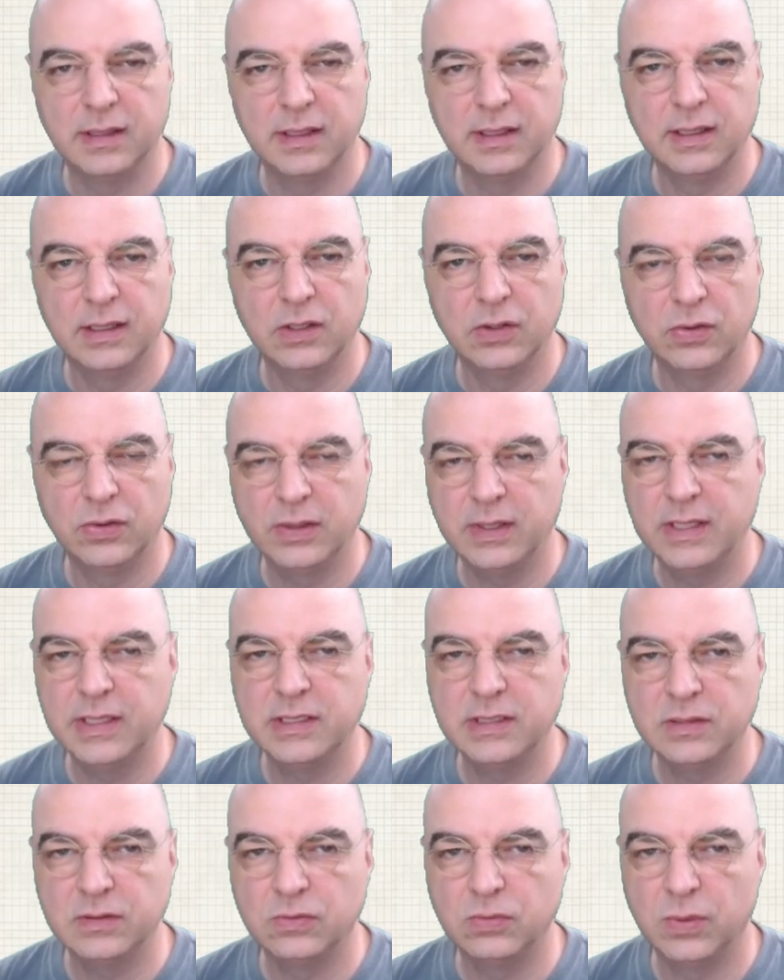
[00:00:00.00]
in a
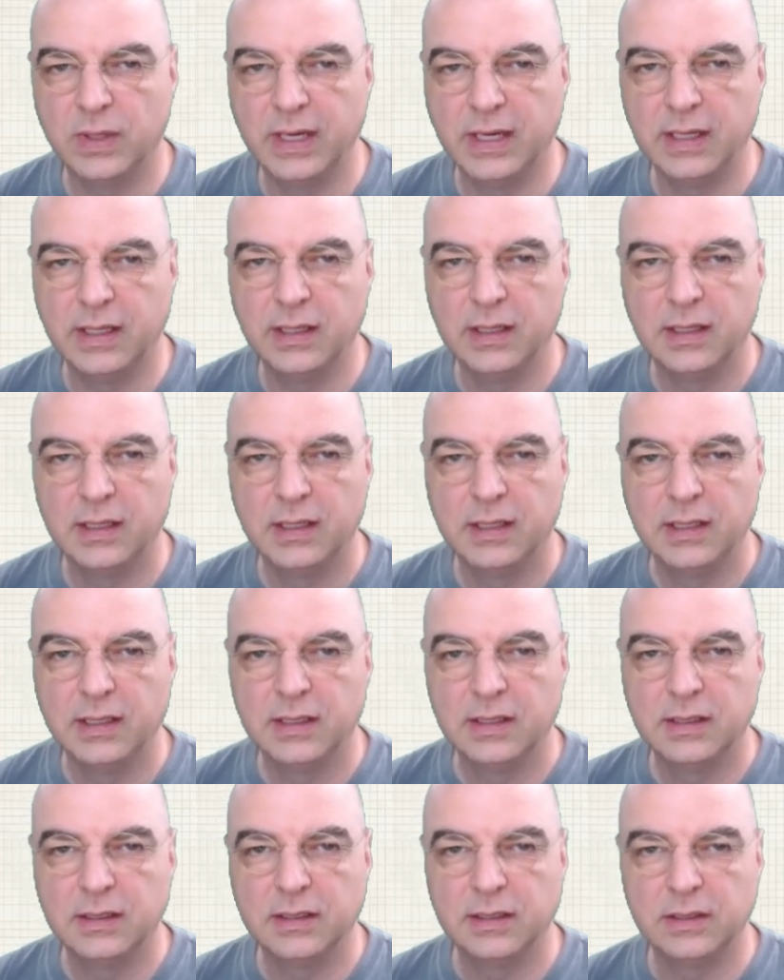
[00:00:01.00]
cohesive way
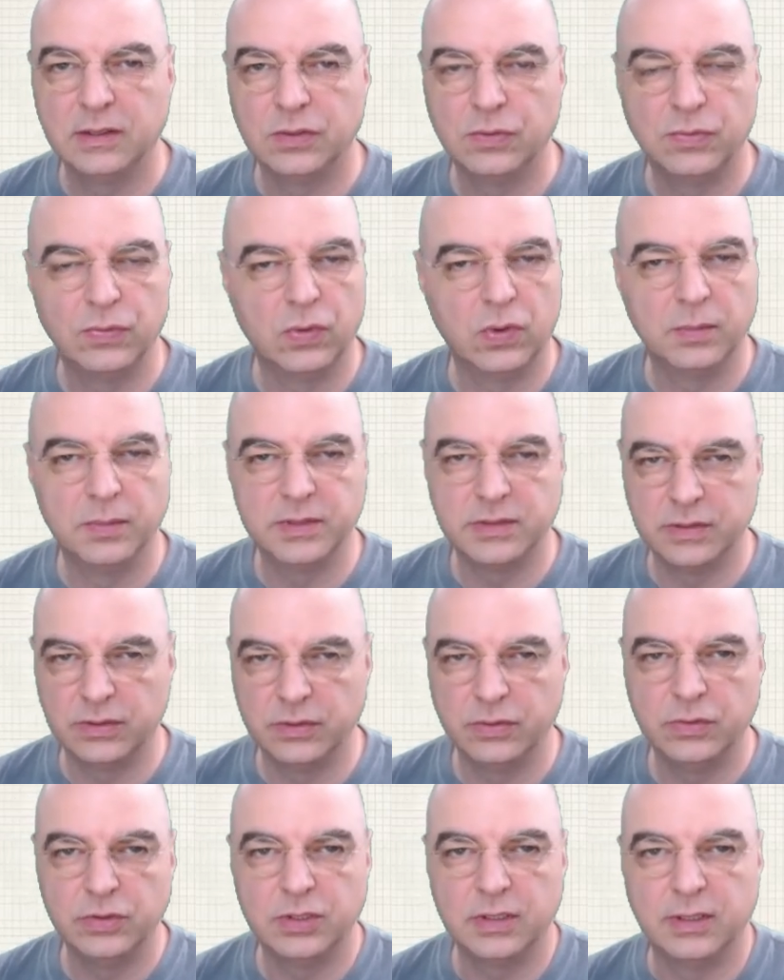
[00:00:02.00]
to form a
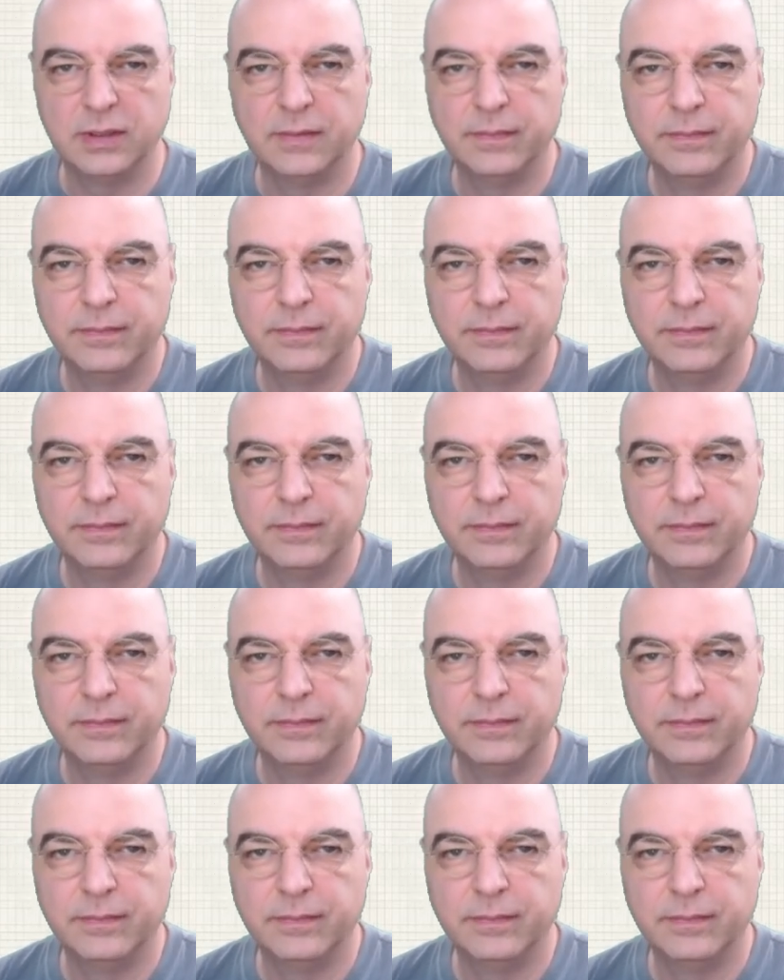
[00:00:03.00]
solution.